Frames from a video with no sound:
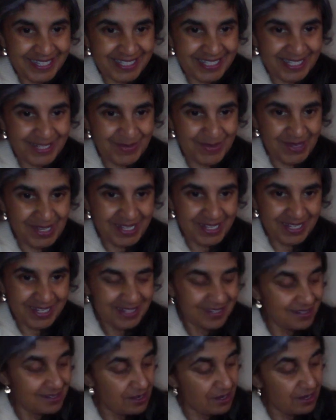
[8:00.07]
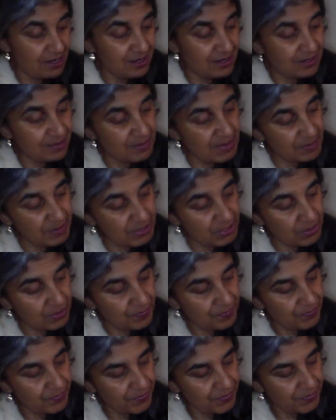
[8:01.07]
Is it going to work? No, maybe
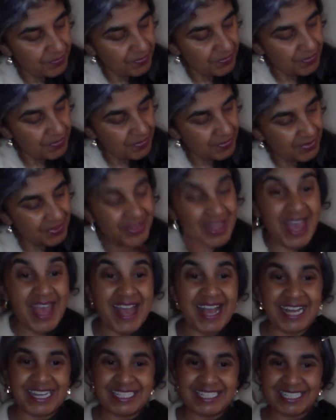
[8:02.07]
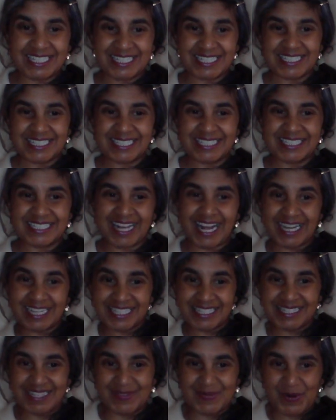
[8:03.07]
not. There, I did it. You
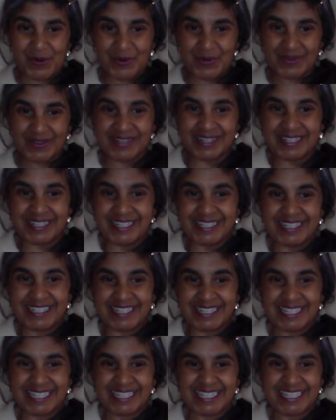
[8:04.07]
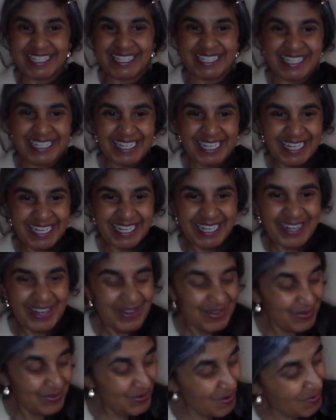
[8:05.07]
kind of see them all.
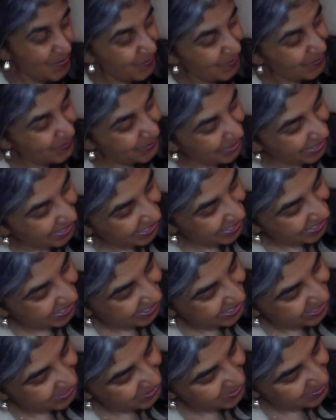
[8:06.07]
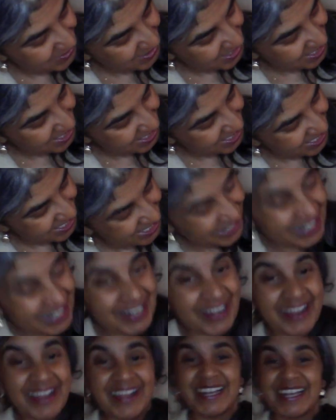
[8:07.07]
Not really, not as good as
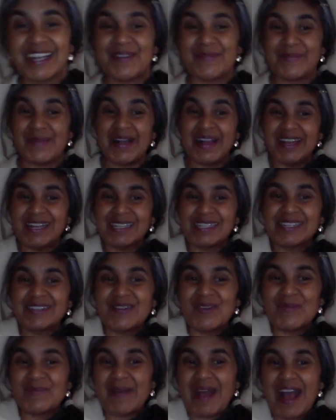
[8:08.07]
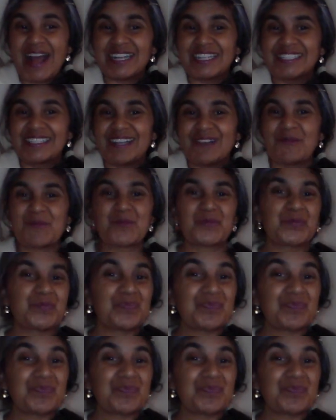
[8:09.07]
I'd like, but it's not bad, is it?